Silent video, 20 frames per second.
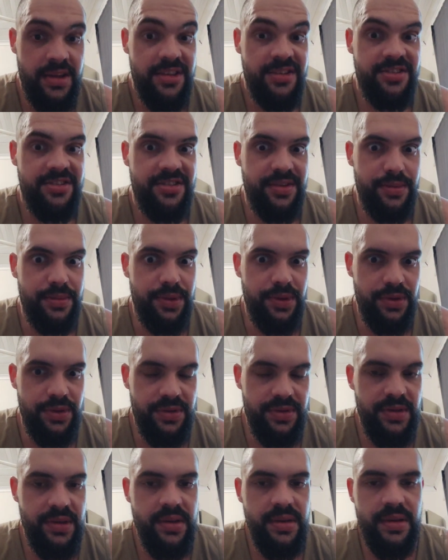stim
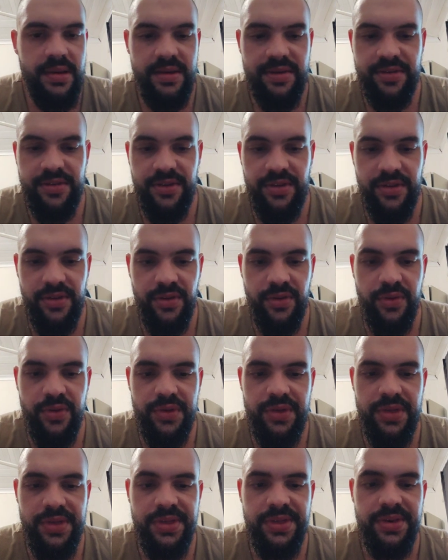user, I started off
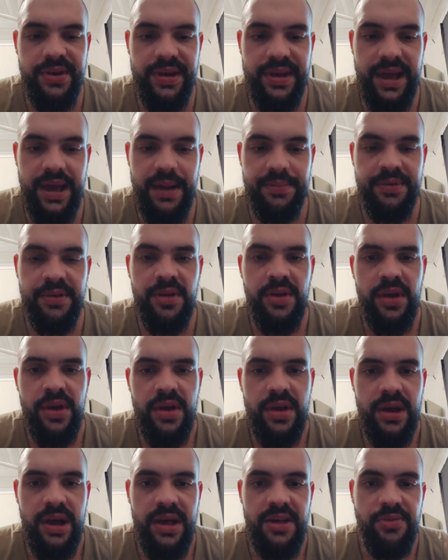with 3 caps.
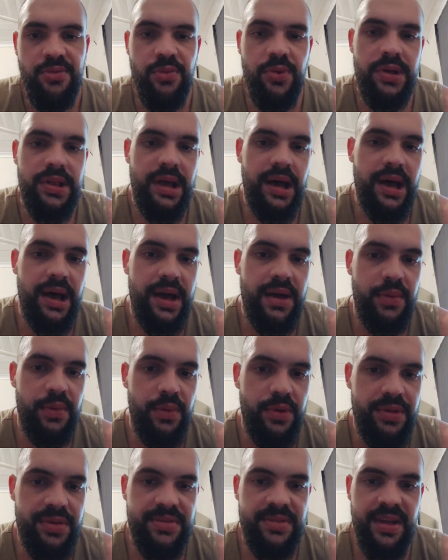Guys, what I
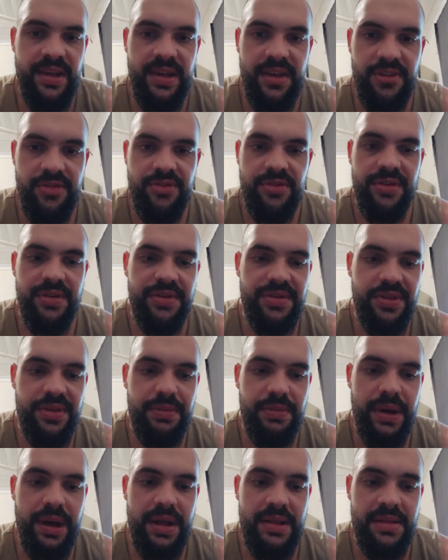would say straight off the
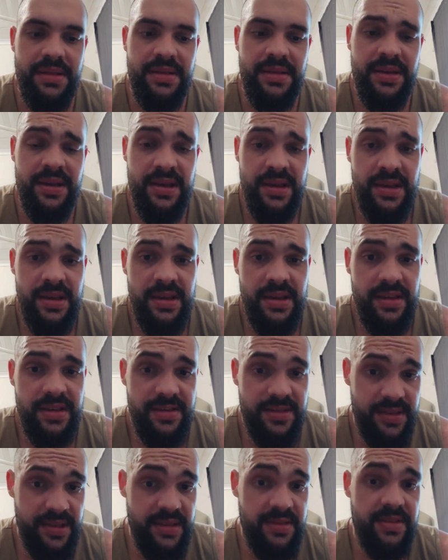bat
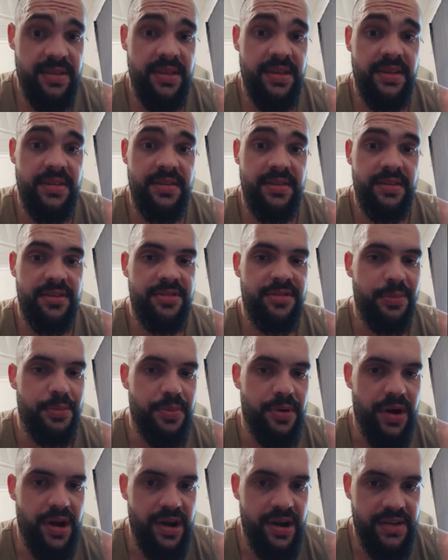is this is
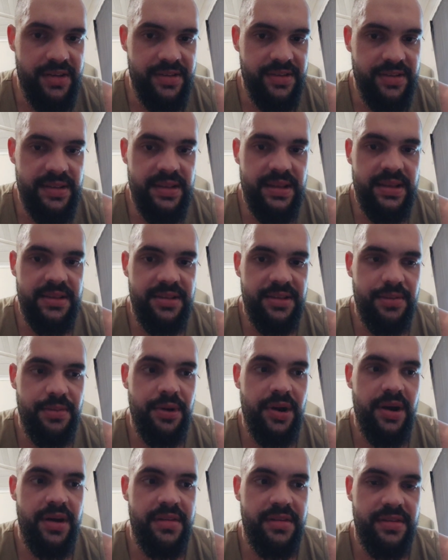
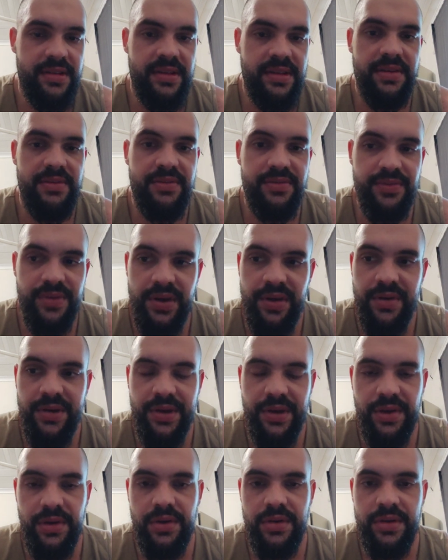surprisingly very
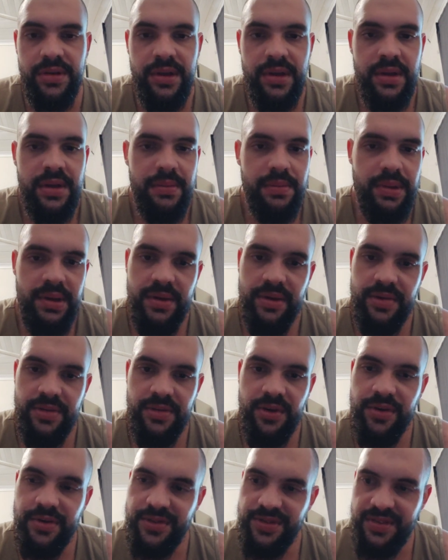good, because
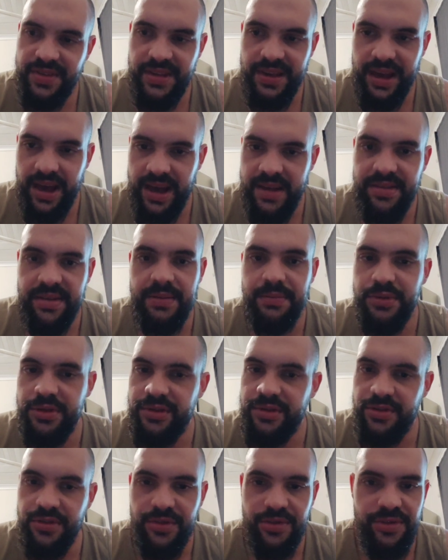obviously guys, I'm
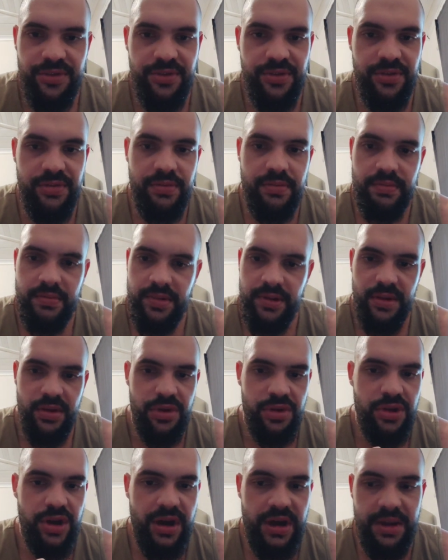just used to, you know,
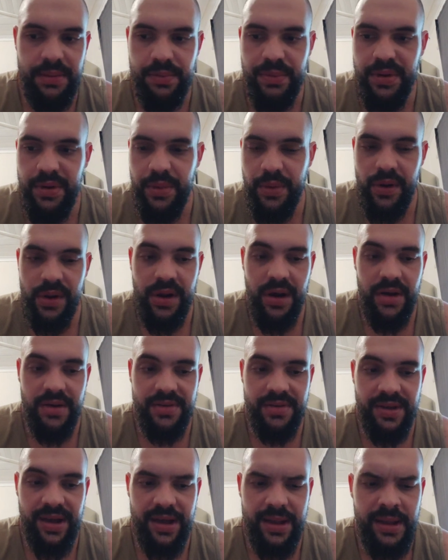chugging
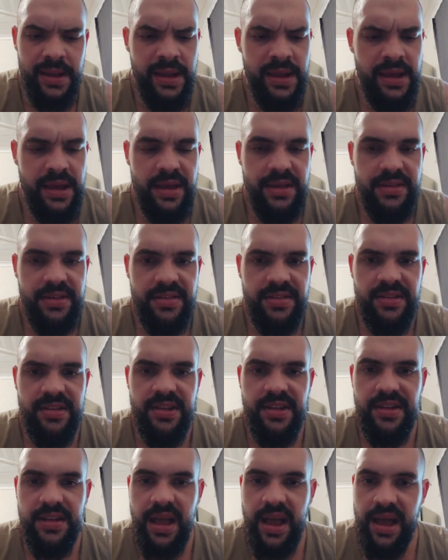pre-workouts, and since I
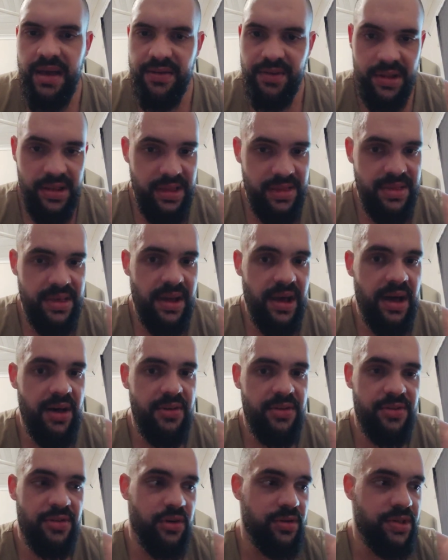didn't have anything
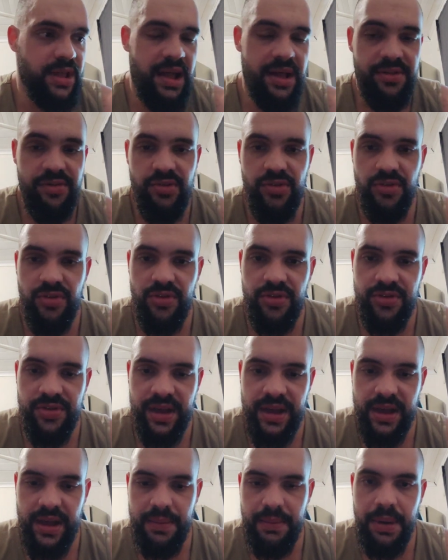else on hand to use,
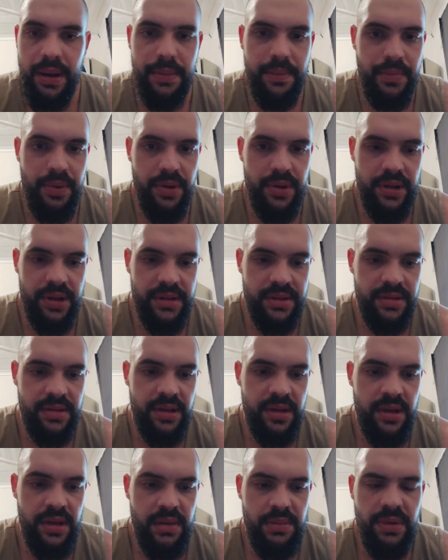like a pump product,
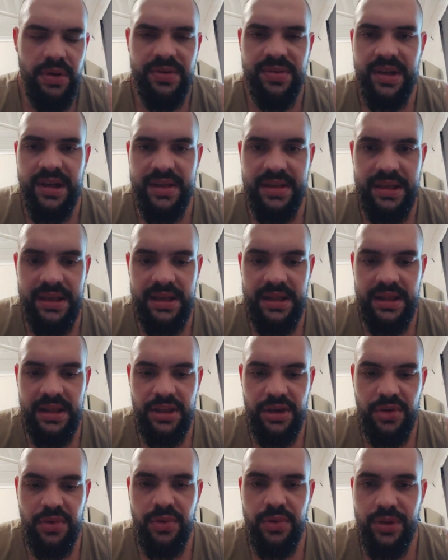because ideally
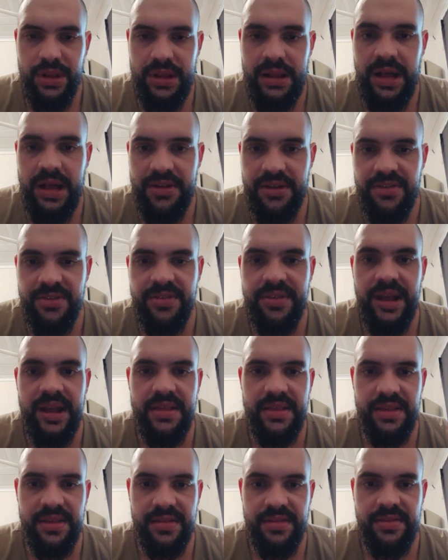you would like to stack
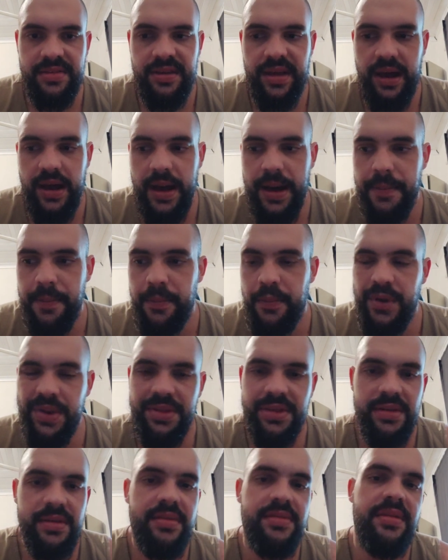this with,
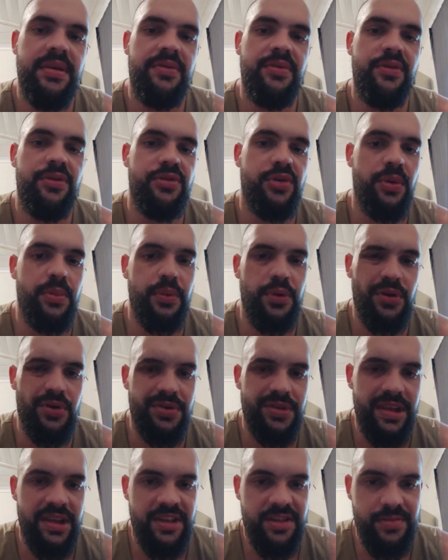say for example, your
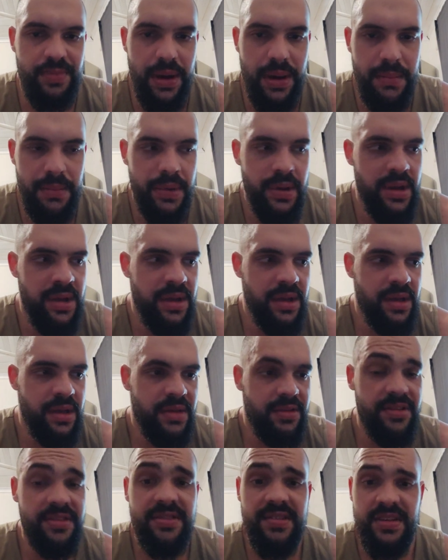intense pump.
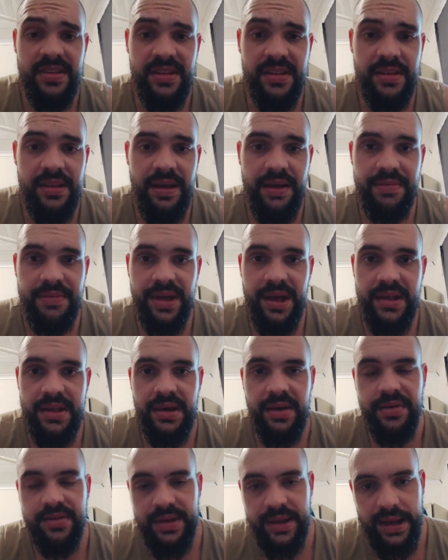Since I didn't have that,
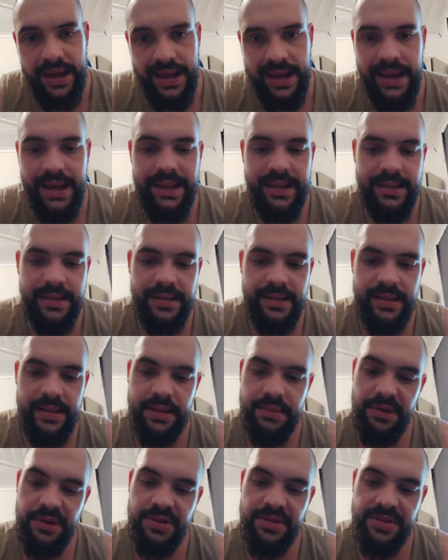I was like, alright,
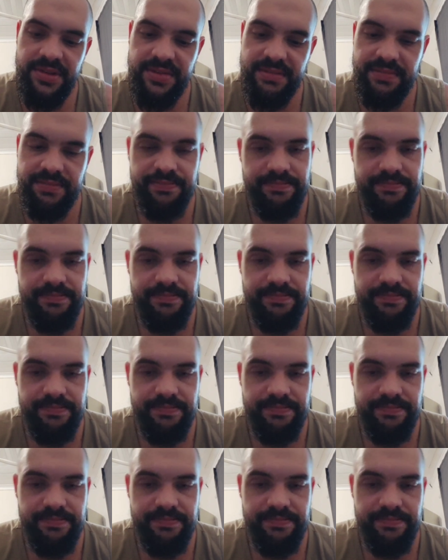let me just